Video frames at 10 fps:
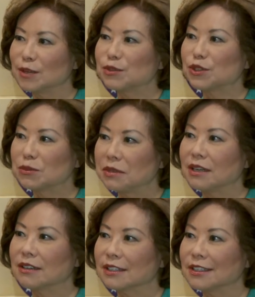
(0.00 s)
came to
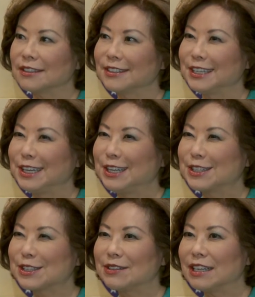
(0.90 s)
America.
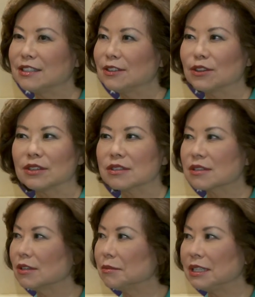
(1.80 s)
So I know there's
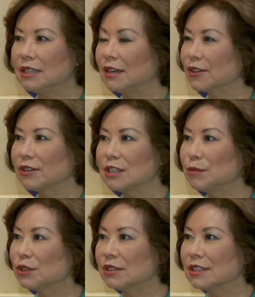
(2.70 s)
so many other
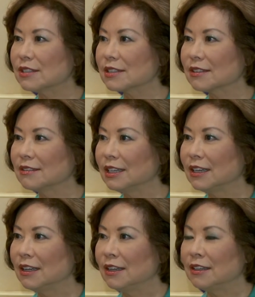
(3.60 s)
immigrants,
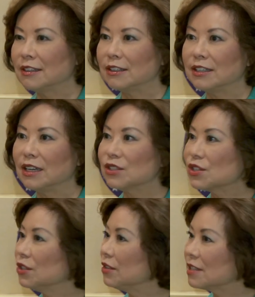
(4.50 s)
uh, young
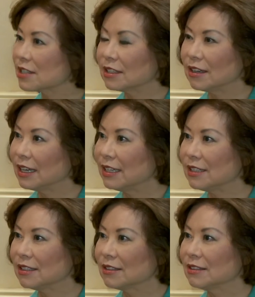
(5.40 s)
students
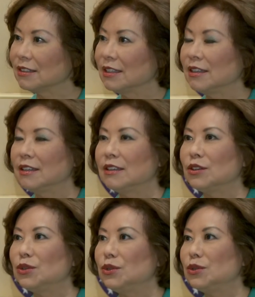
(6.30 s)
tonight,
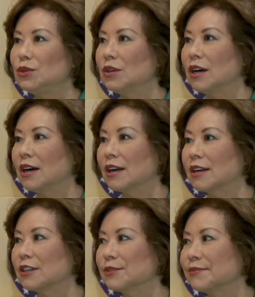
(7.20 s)
who
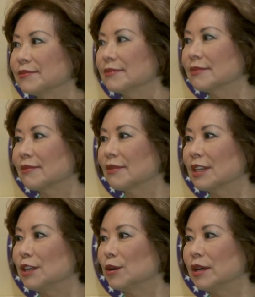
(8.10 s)
are,
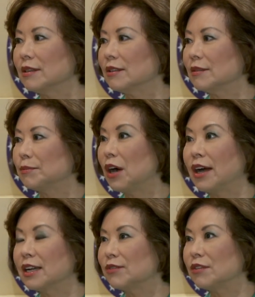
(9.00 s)
you know,
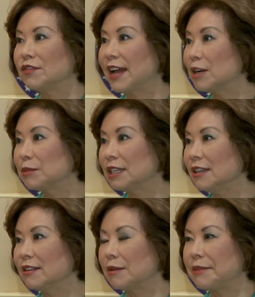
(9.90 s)
part of a
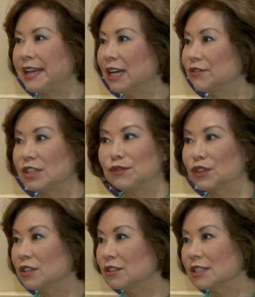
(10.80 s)
family that may have
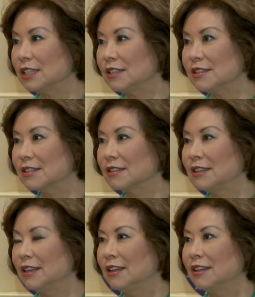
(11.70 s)
difficulties,
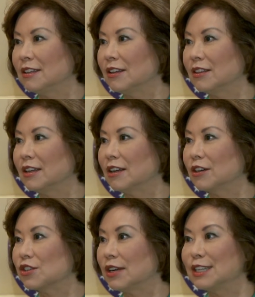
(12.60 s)
uh, that
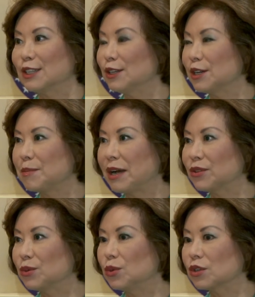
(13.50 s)
are trying to learn
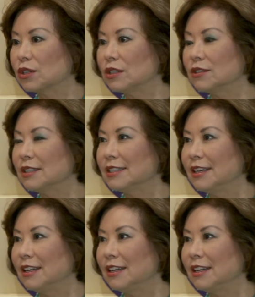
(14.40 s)
about the world.